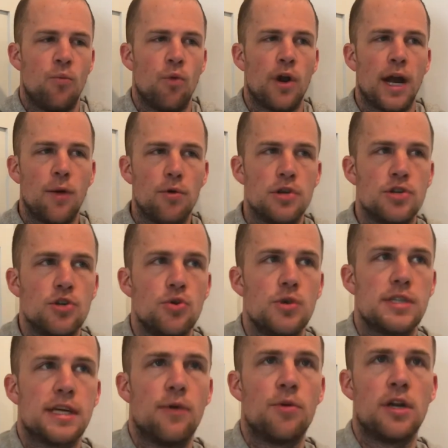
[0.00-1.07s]
what I would do
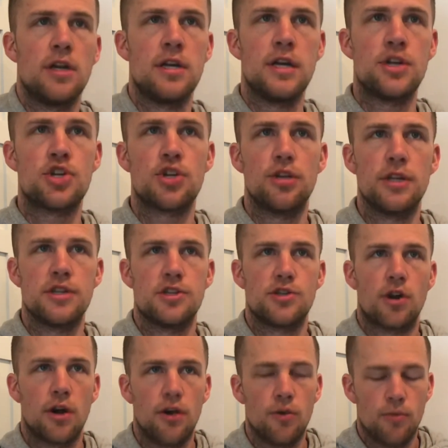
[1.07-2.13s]
is I would initially
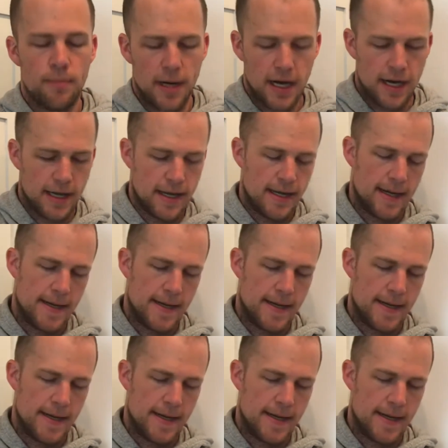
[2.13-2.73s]
start by